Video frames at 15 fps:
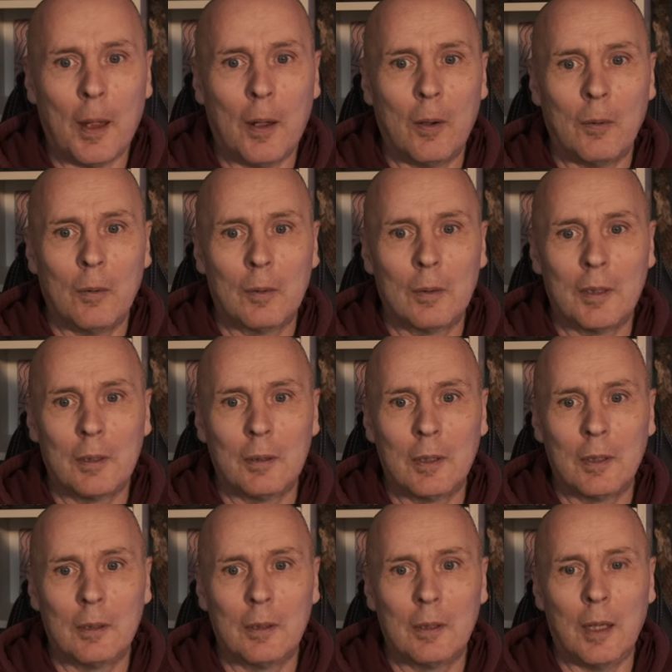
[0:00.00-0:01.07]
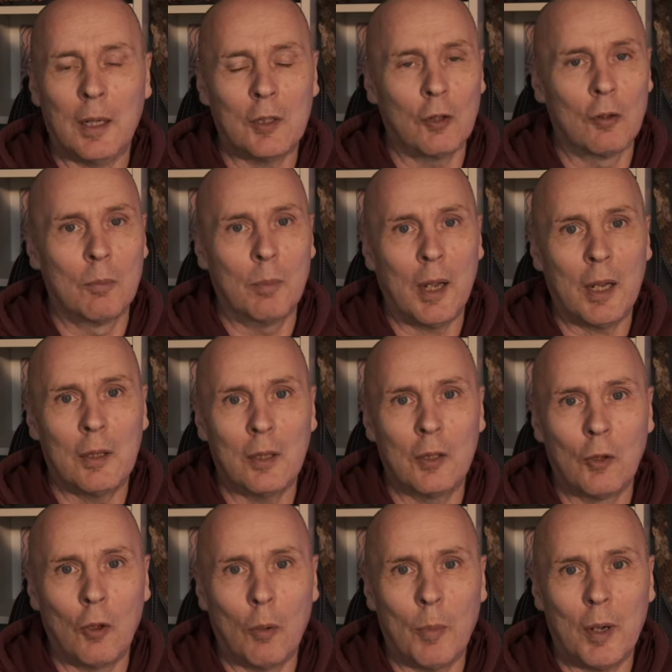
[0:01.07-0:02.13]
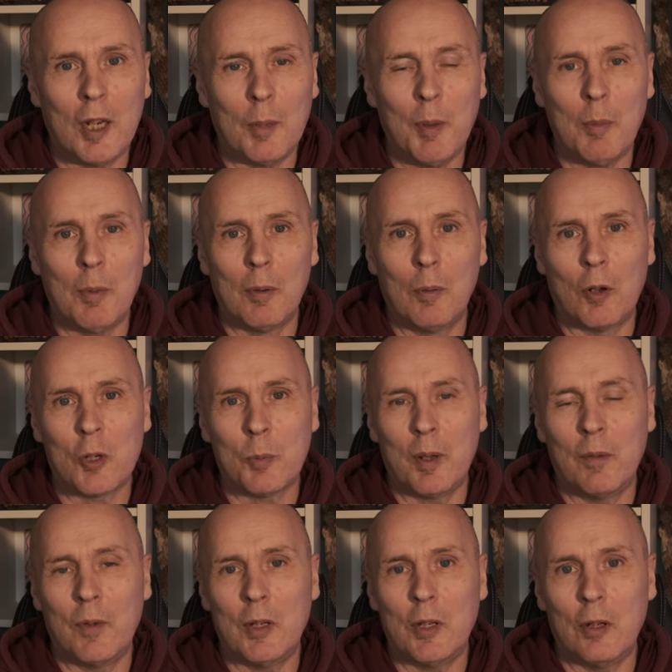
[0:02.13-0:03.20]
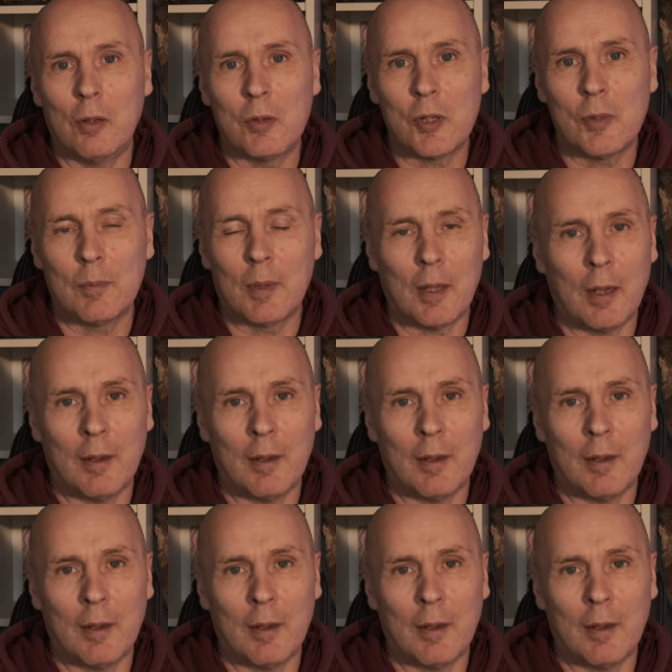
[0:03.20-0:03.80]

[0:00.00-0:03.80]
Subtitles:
Now, I don't mind that not many people watch my videos.